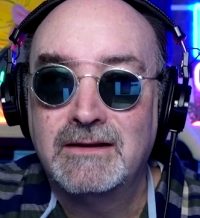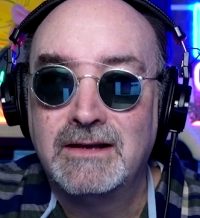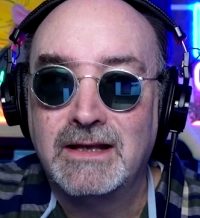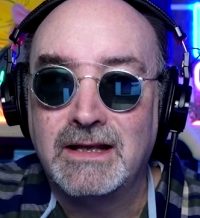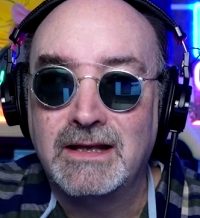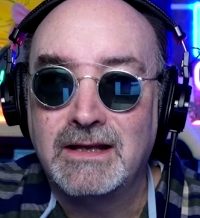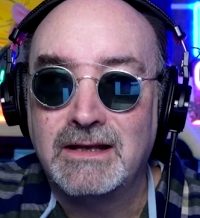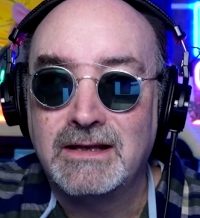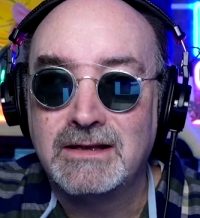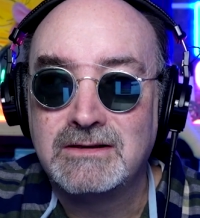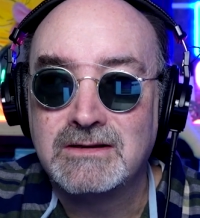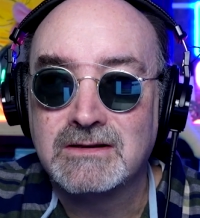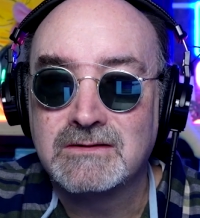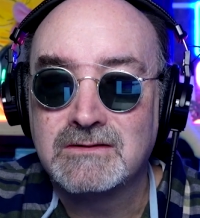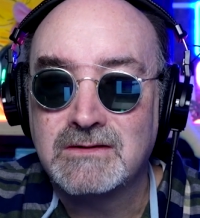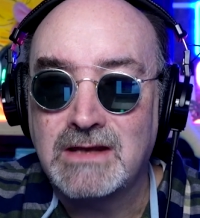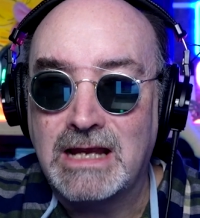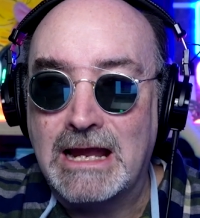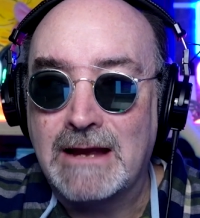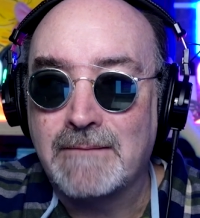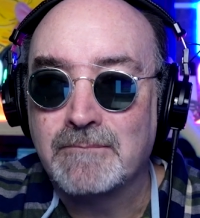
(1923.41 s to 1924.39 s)
It
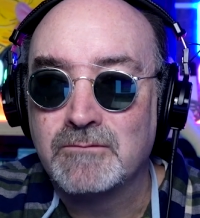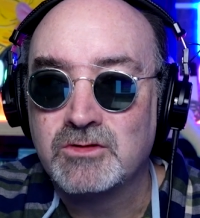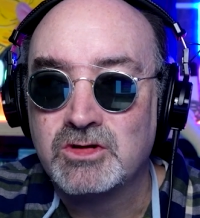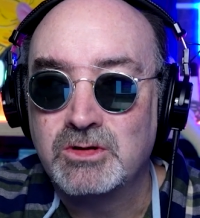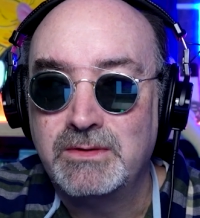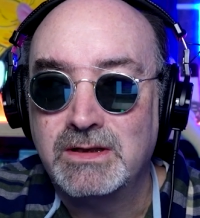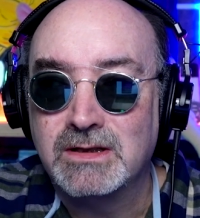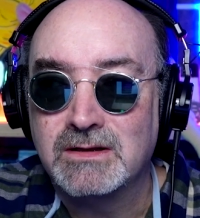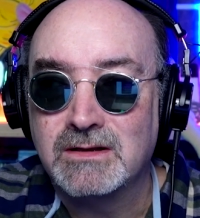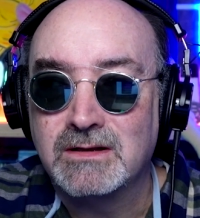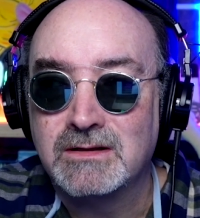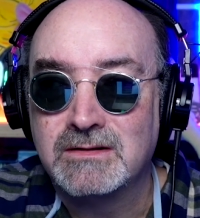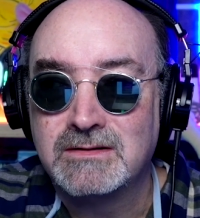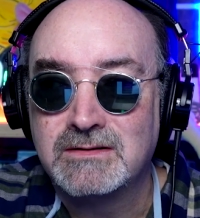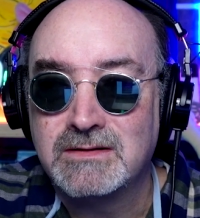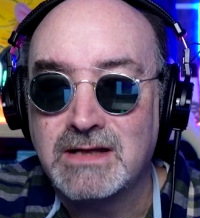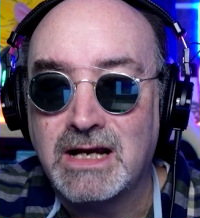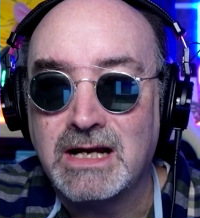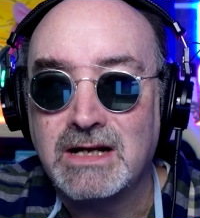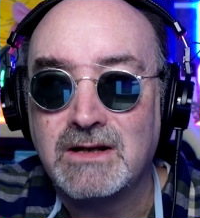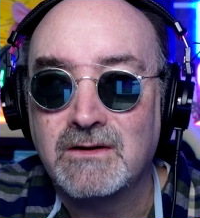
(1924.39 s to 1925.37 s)
just happens to be a
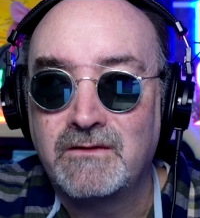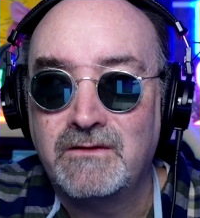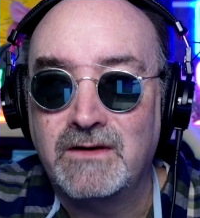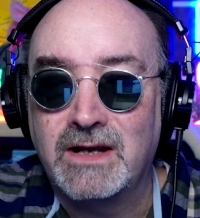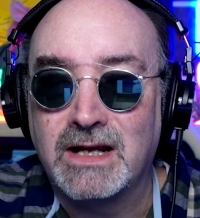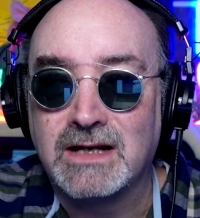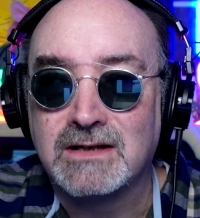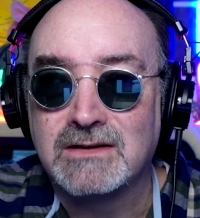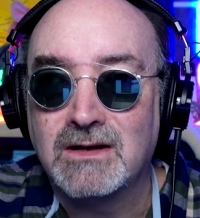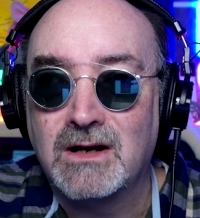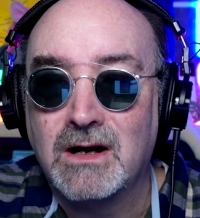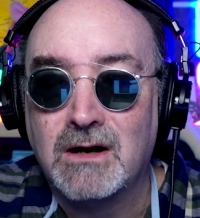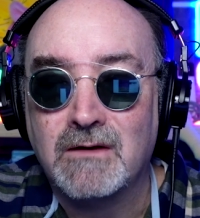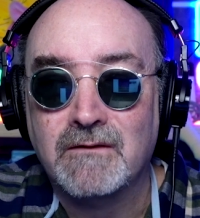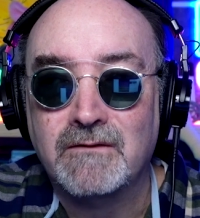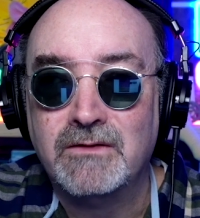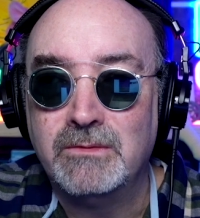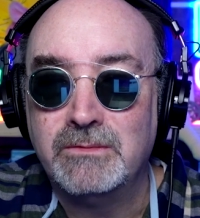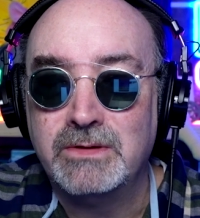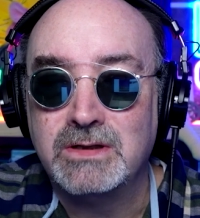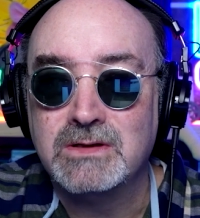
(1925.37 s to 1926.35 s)
side effect
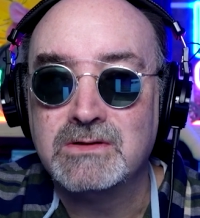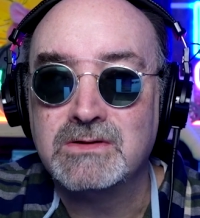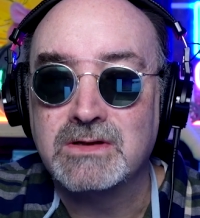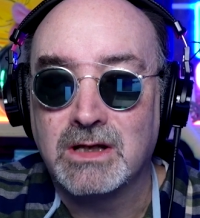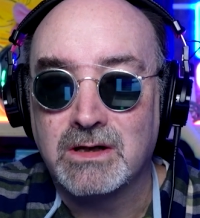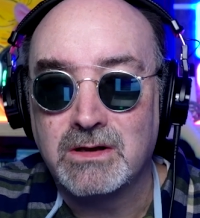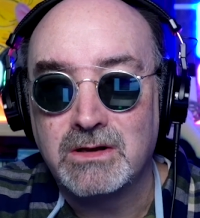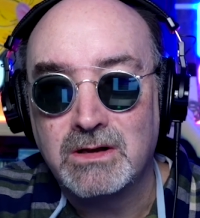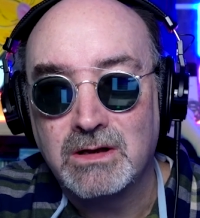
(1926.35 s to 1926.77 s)
of the music.